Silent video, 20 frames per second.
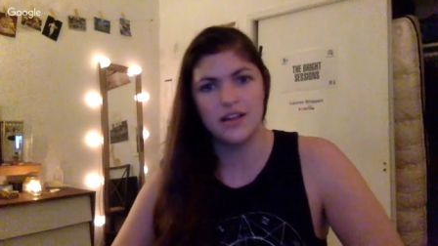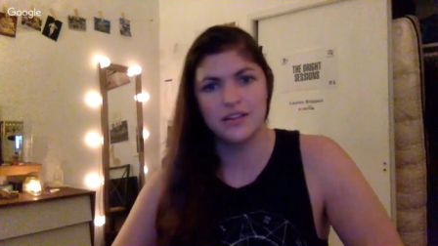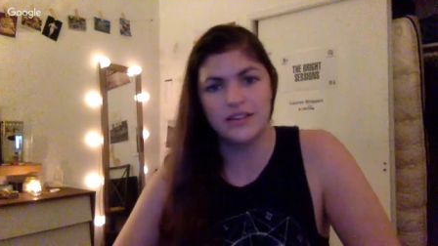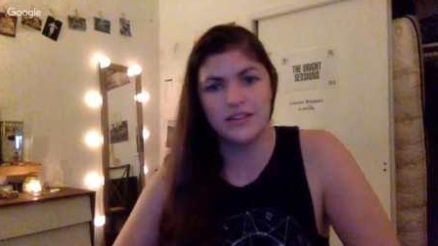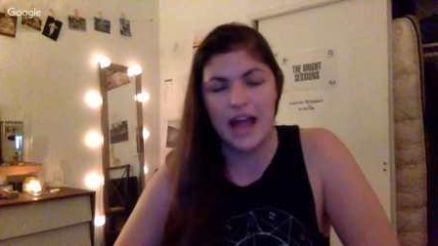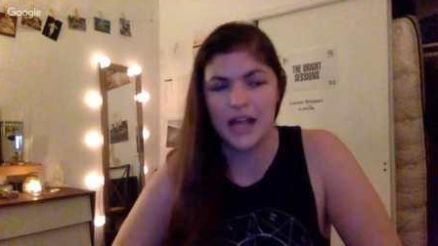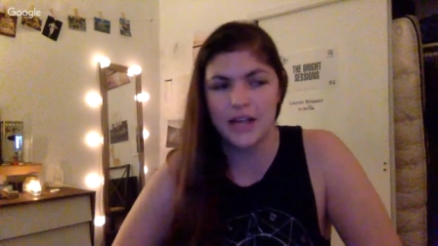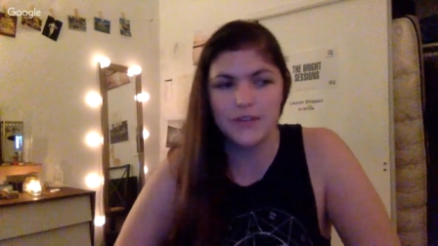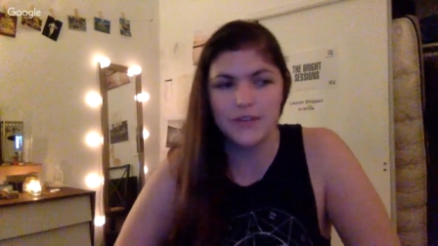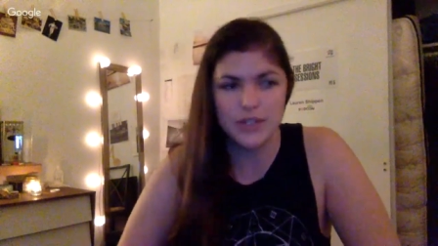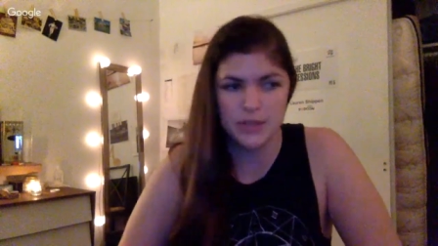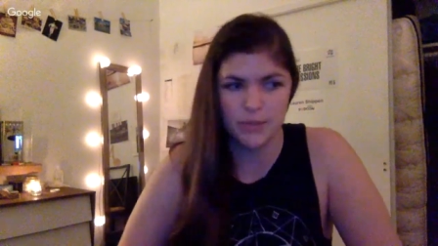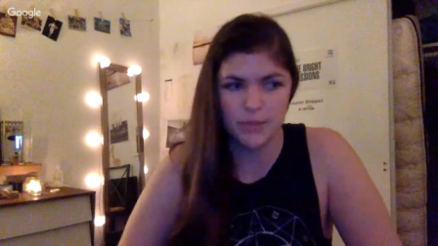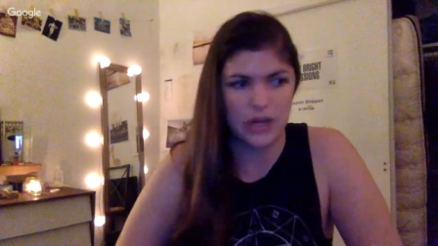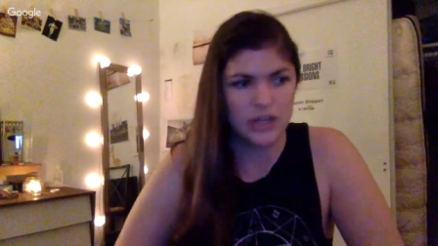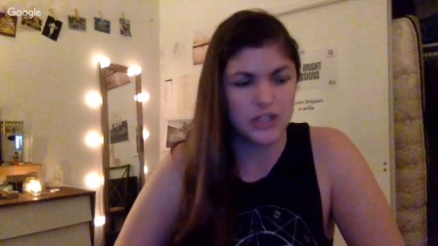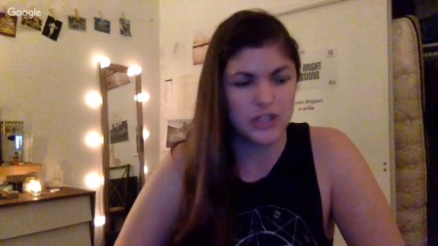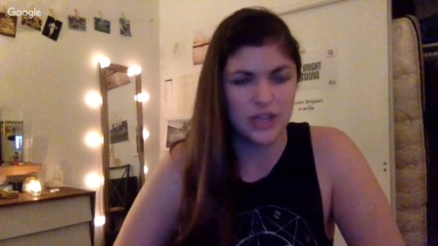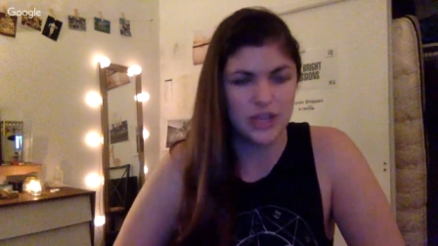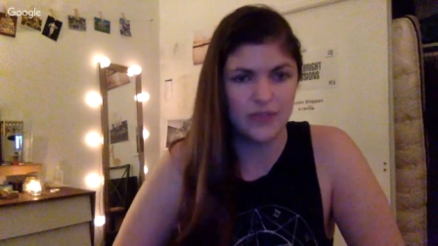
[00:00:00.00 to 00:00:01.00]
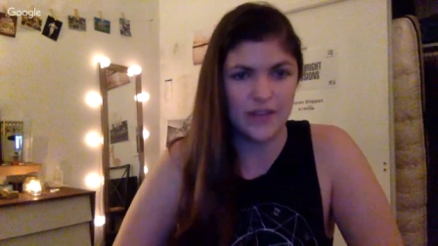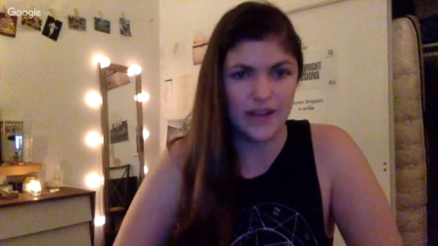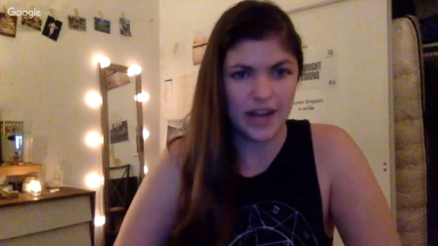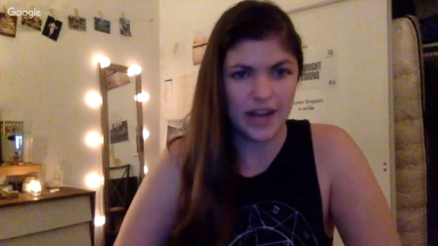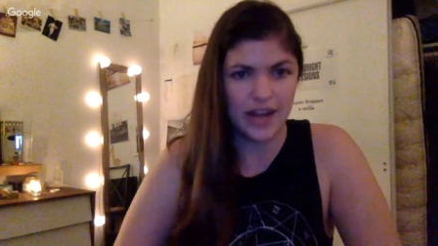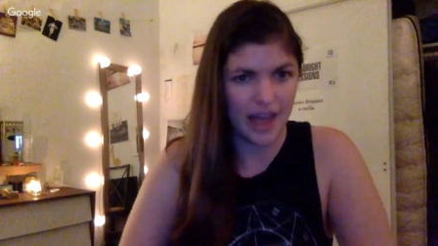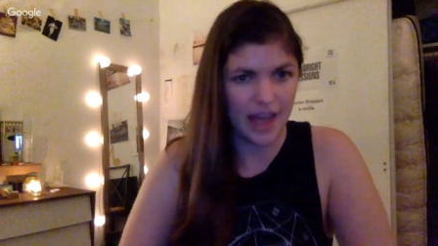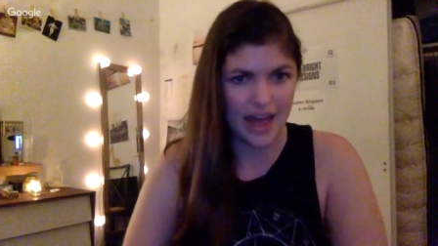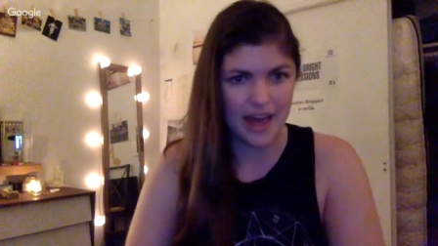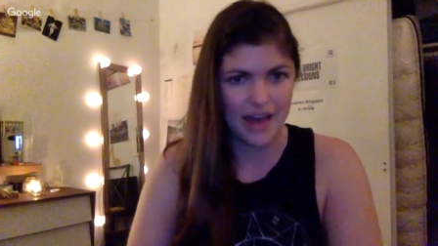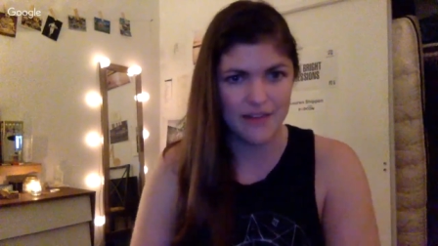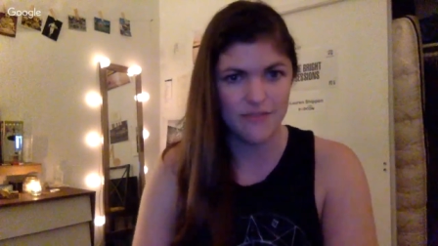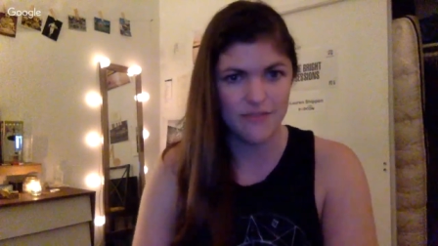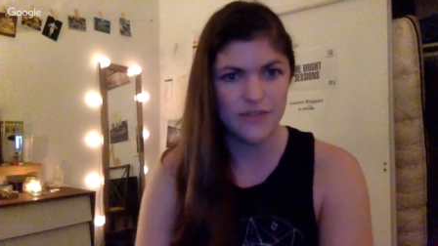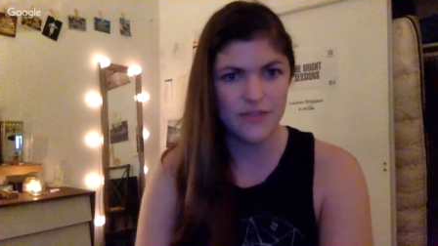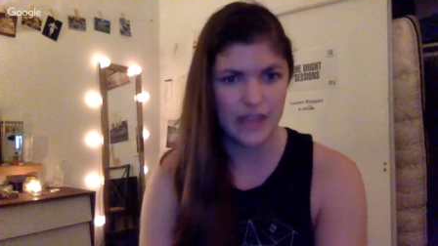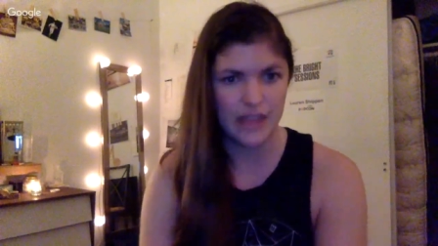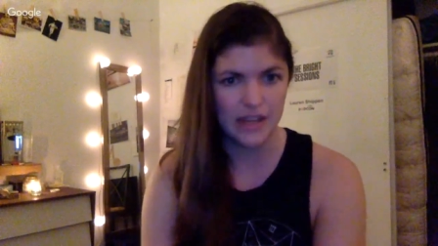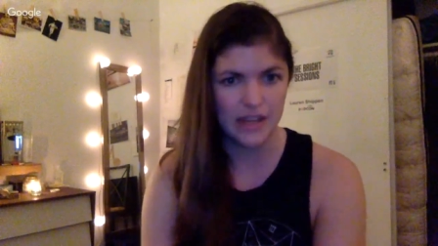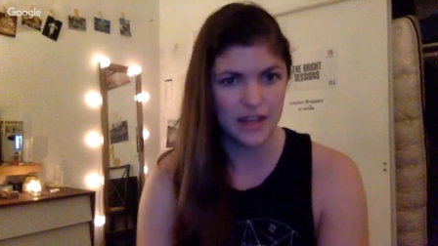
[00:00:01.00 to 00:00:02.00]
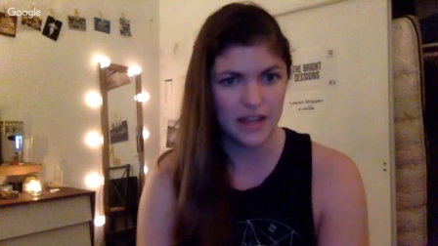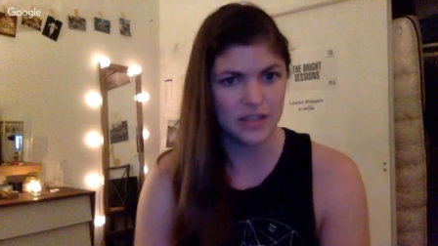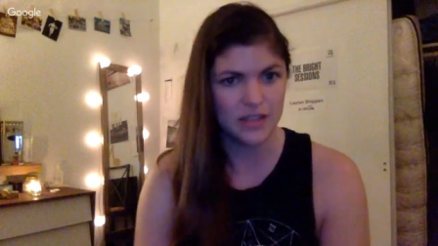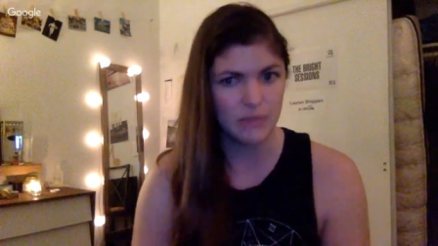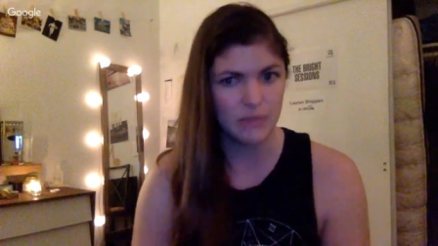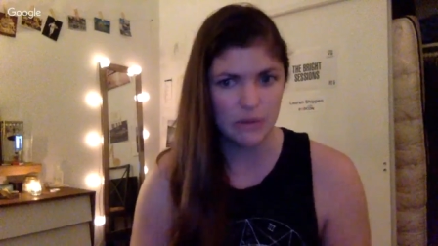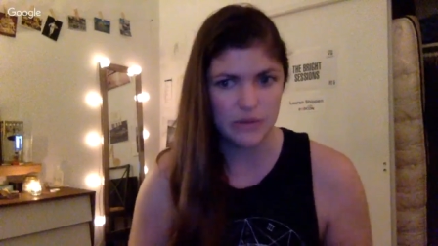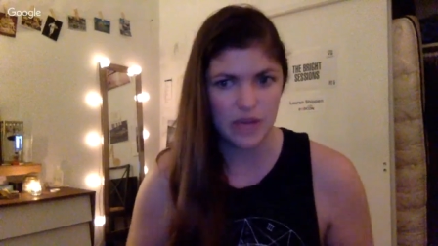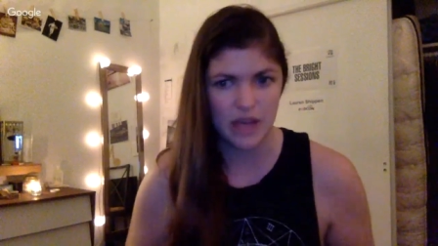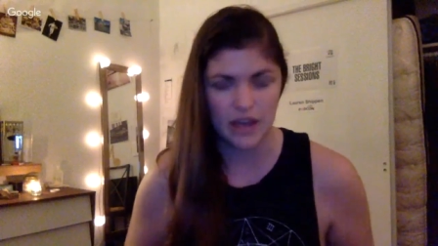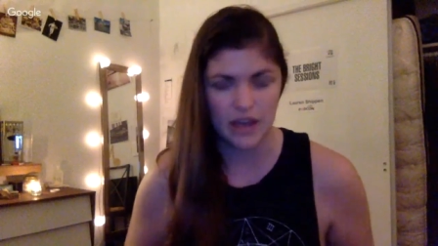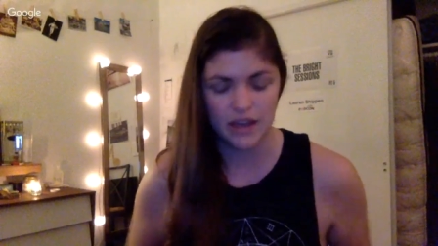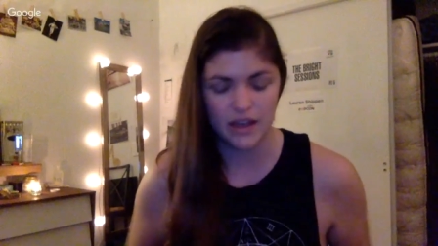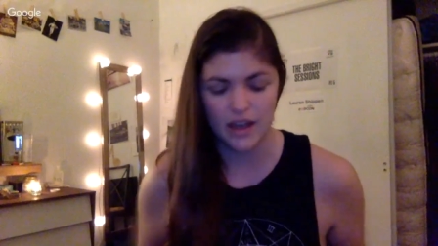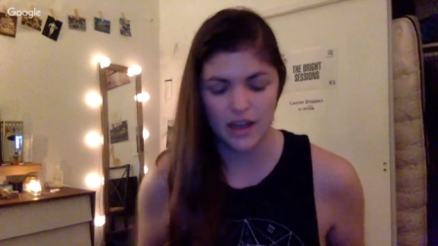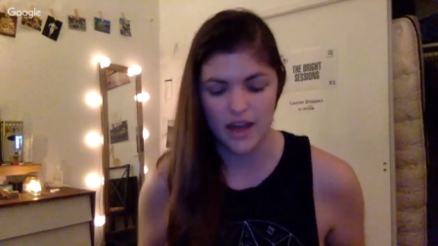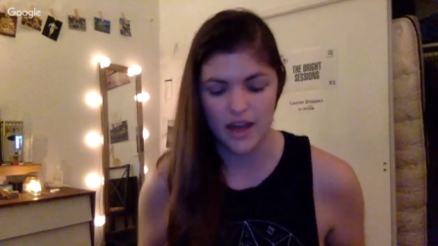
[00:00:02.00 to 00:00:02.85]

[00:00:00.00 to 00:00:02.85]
a lack of inspiration that I have in his music.